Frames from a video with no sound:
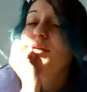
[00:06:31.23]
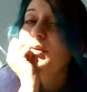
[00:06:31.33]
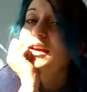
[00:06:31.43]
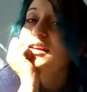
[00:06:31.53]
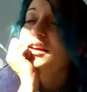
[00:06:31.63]

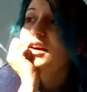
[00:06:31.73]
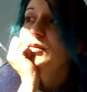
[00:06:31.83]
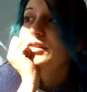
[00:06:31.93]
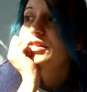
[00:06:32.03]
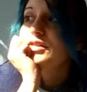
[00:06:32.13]
Bank account
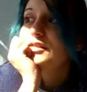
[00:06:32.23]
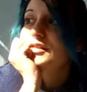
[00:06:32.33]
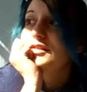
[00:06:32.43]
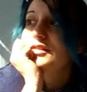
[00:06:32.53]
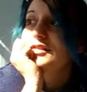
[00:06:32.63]
with
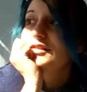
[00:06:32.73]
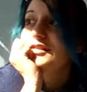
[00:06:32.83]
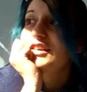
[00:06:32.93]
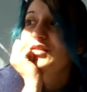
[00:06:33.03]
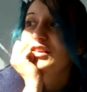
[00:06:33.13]

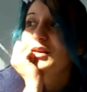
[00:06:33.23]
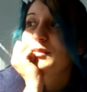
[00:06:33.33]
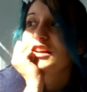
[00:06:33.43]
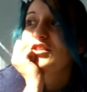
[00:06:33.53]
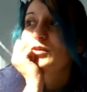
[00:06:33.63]
never earning
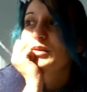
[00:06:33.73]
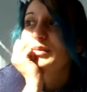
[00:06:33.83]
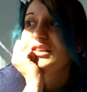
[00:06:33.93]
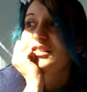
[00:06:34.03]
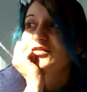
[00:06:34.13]
money though would
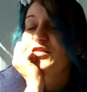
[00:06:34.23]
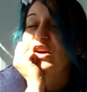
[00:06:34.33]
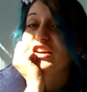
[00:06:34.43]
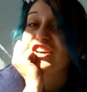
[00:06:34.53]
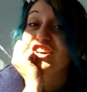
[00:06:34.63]
be
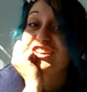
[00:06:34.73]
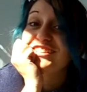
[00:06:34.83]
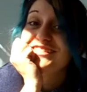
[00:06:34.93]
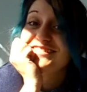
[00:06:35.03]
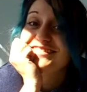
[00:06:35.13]
very good,
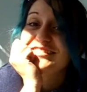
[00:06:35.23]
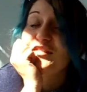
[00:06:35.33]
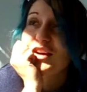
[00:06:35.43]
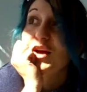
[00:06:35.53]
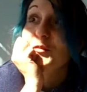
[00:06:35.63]

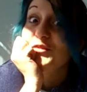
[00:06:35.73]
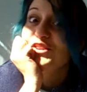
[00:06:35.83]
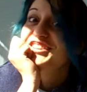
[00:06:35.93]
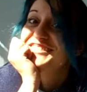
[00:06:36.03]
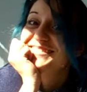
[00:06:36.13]
very helpful.